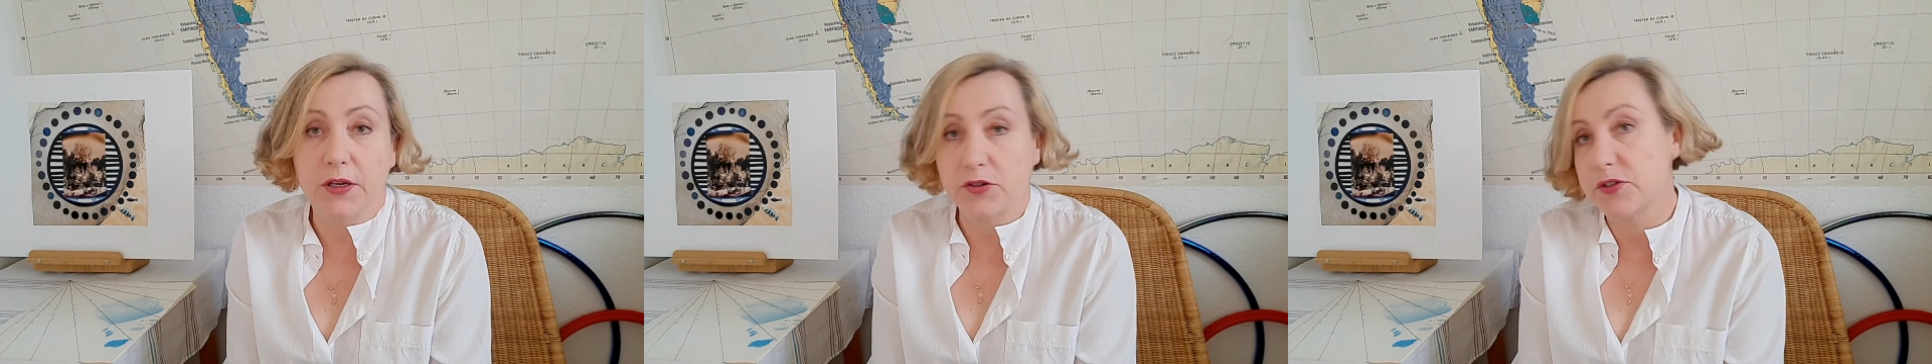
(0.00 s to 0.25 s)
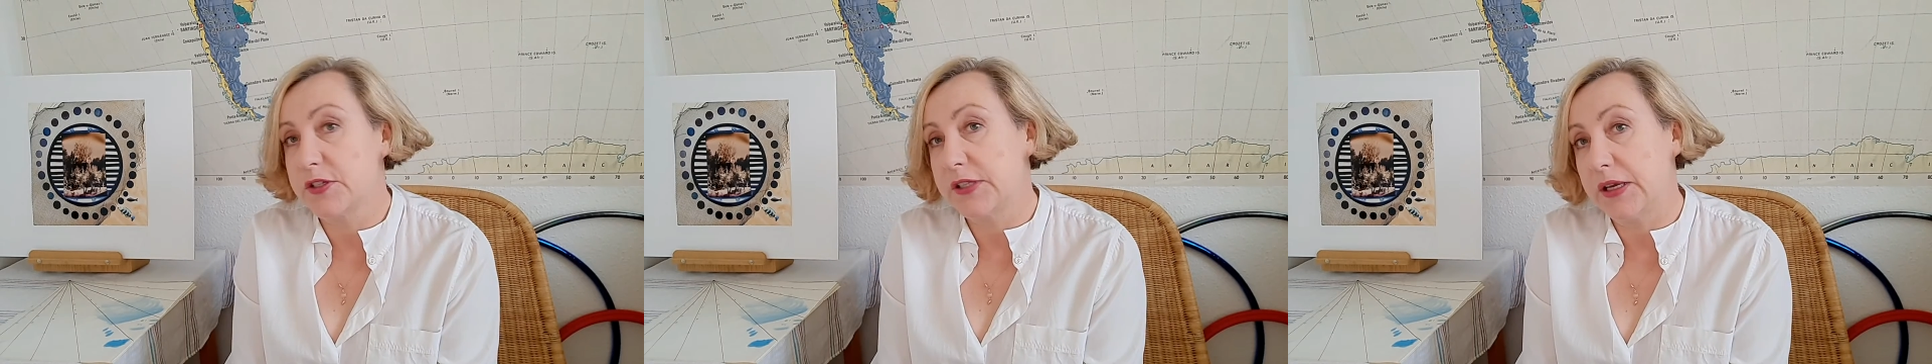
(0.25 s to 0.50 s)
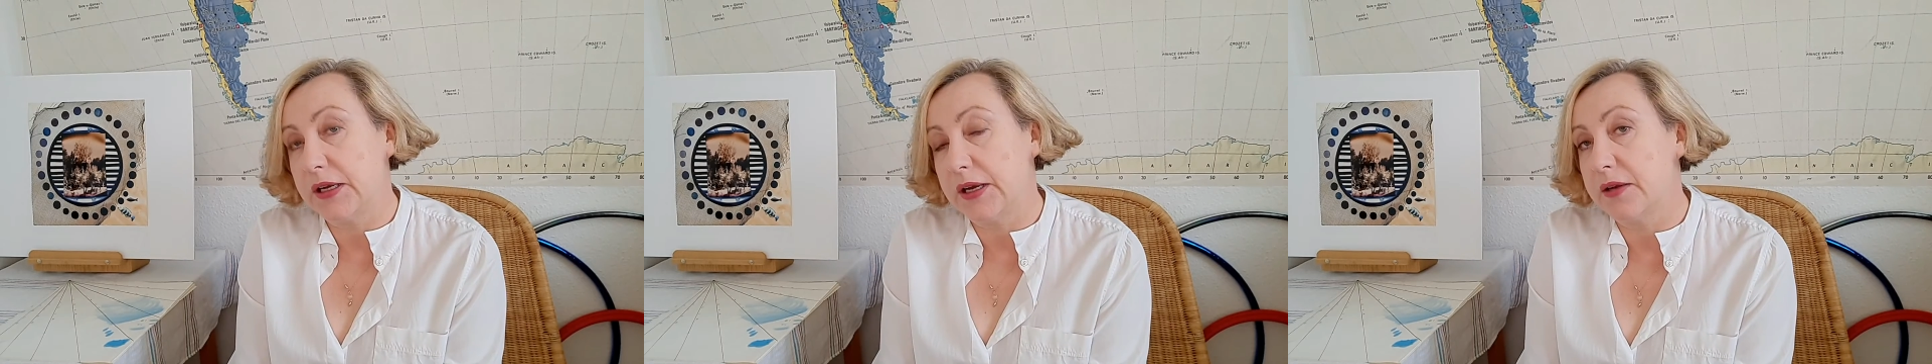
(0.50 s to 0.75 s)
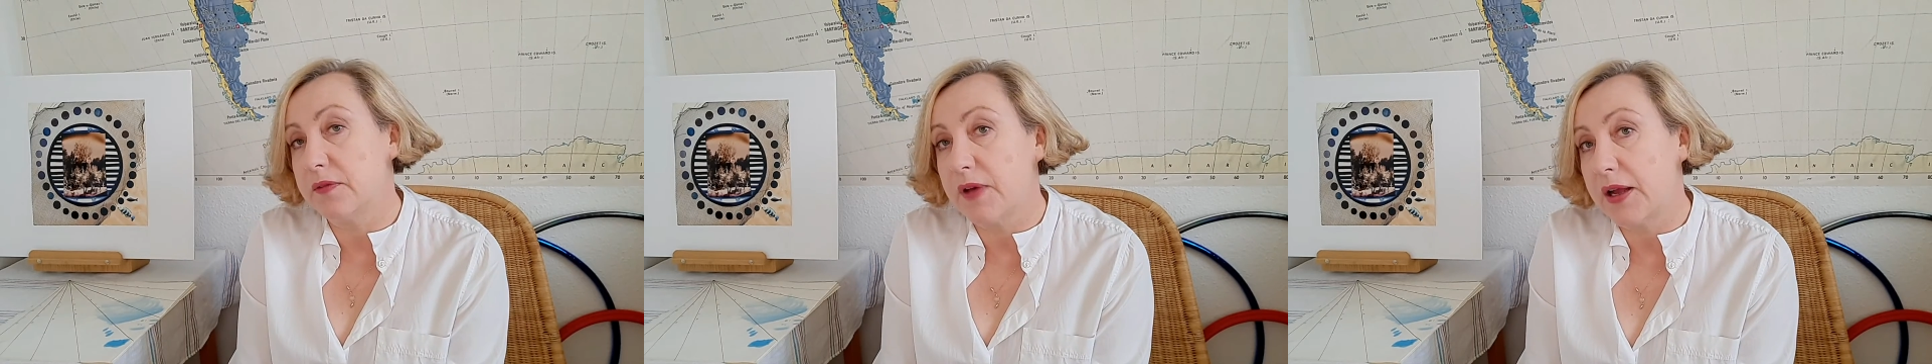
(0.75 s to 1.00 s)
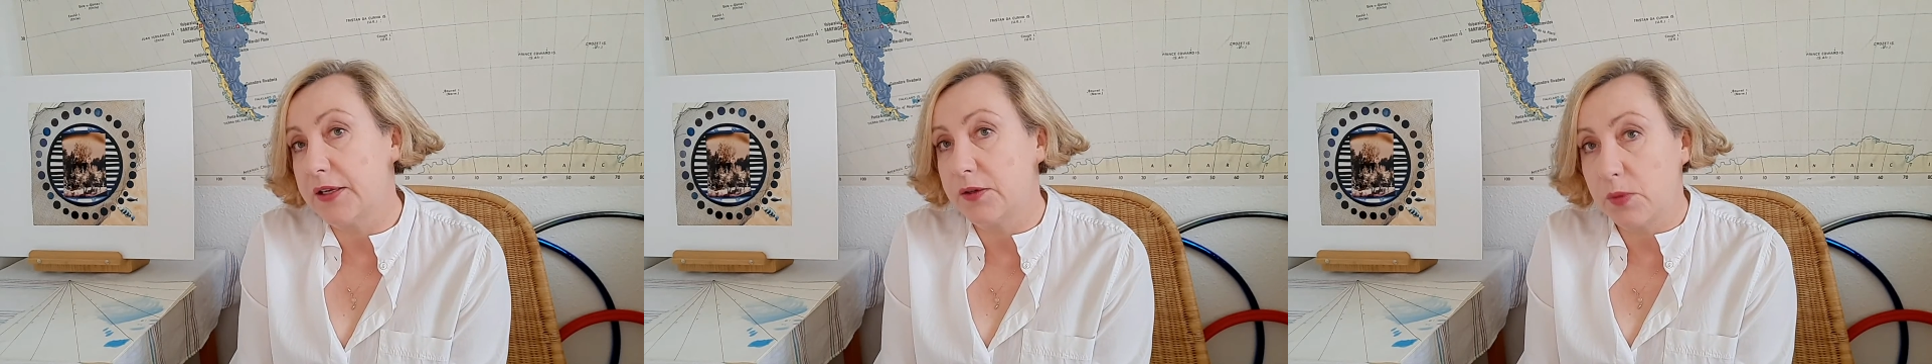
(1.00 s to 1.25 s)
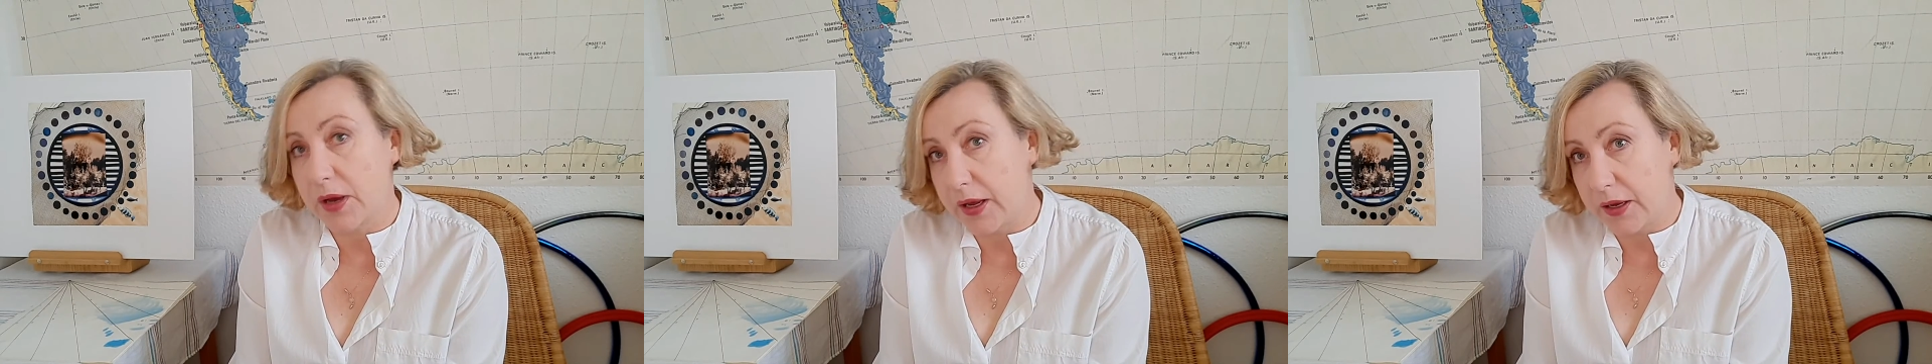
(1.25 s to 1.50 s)
interesting and
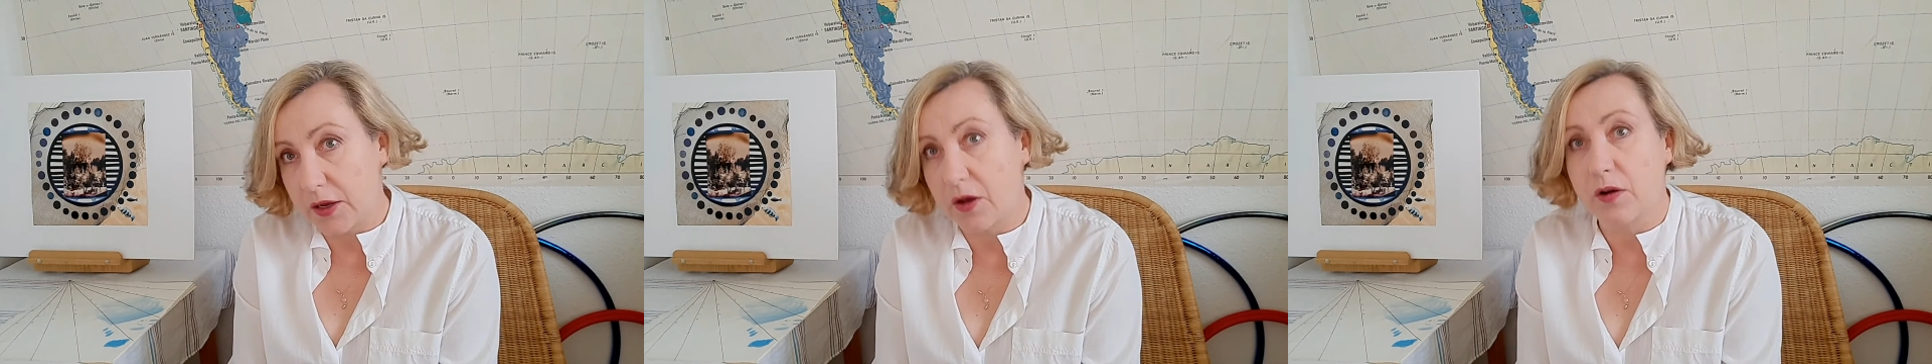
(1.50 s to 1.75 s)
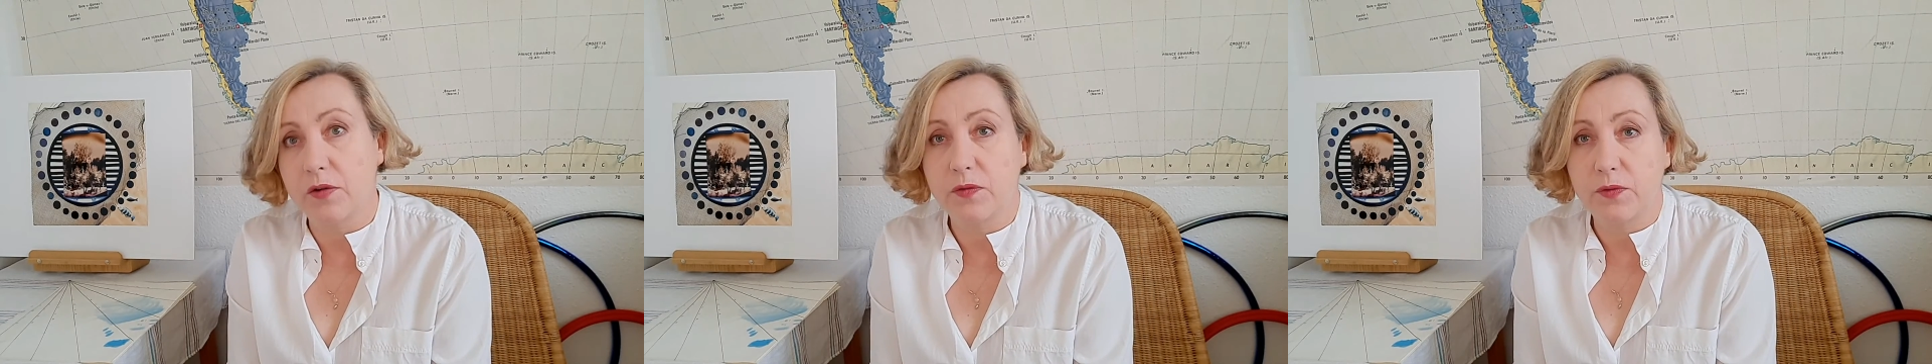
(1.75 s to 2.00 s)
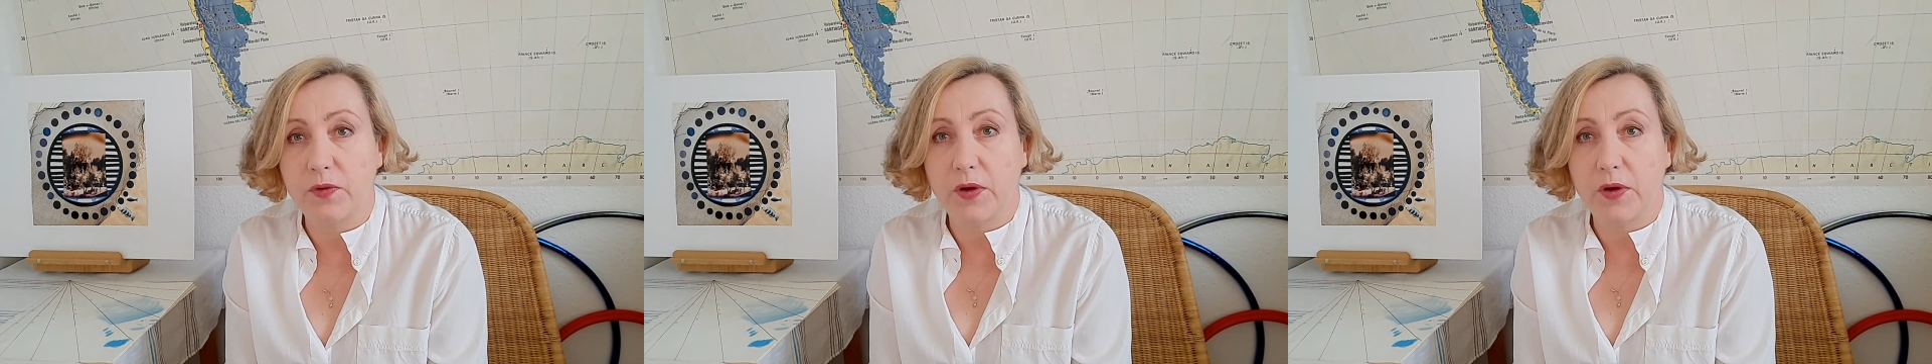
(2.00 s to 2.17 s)
valid way of